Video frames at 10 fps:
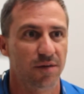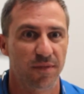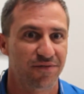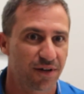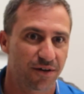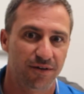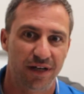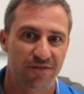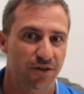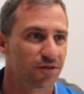If
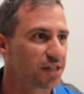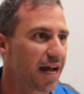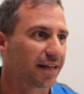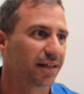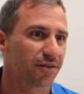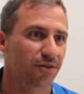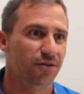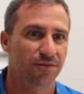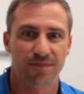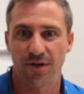they're stagnant
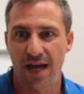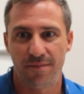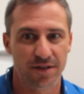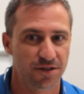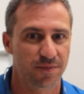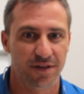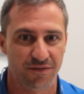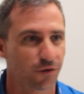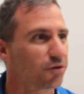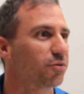and they're happy just being a
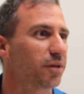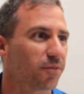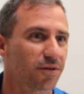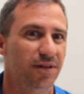floor sweeper,